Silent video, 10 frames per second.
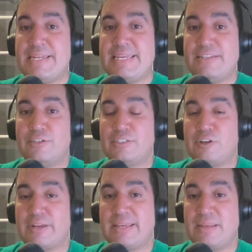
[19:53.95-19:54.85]
need to
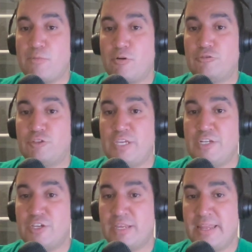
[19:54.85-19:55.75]
start getting more
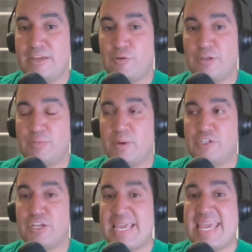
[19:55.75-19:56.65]
strategic and increase
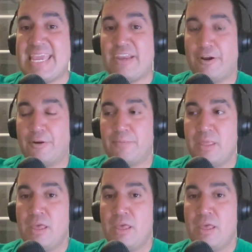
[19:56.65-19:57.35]
budget here.